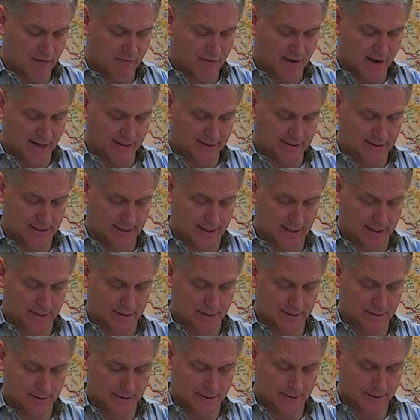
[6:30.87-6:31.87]
at the
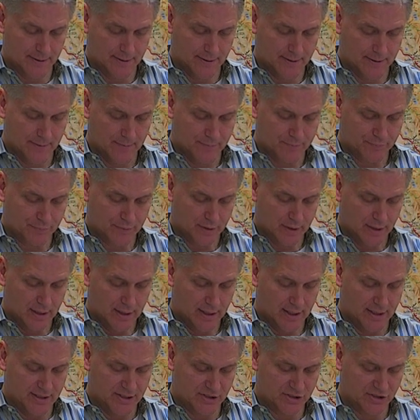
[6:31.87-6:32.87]
end.
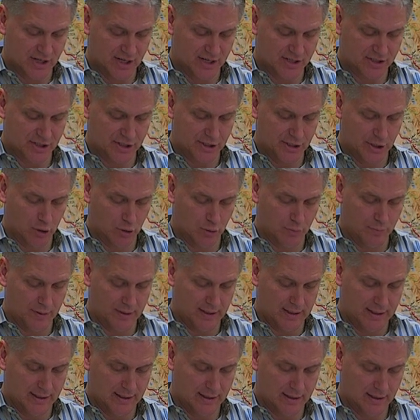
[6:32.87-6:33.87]
And he says, and there will
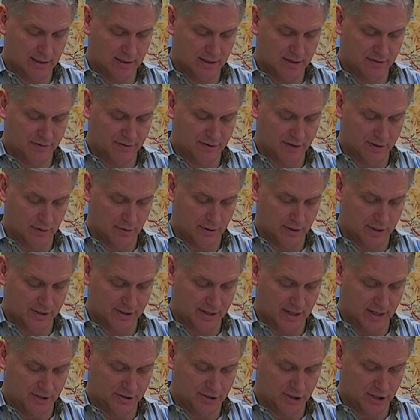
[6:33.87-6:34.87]
be,
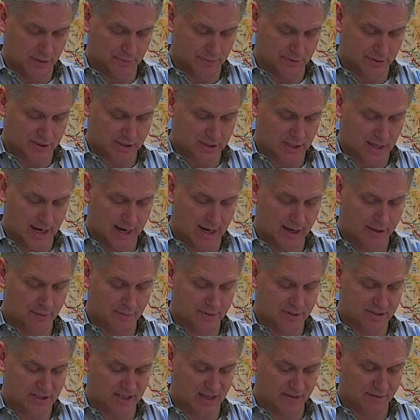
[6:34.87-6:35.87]
unto the Messiah, there'll
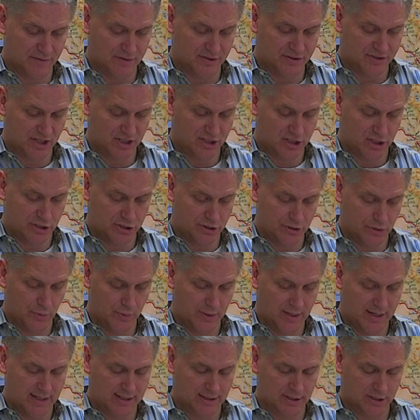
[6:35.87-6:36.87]
be 762
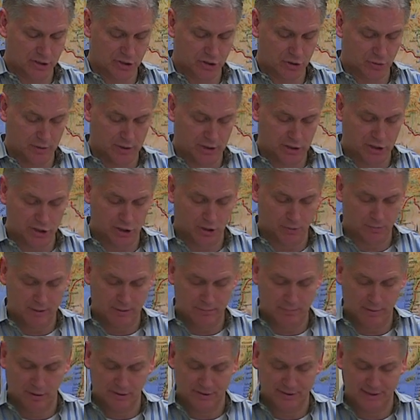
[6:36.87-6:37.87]
weeks. The streets shall
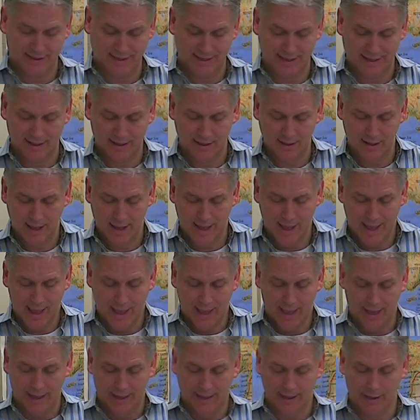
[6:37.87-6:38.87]
be built again
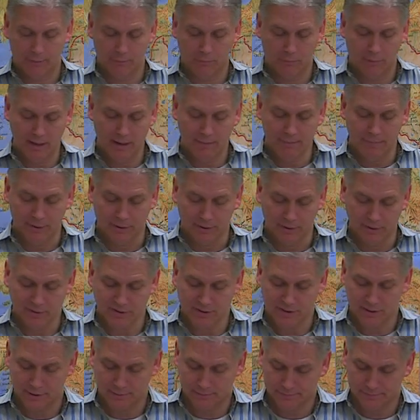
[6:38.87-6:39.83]
and rebuilt,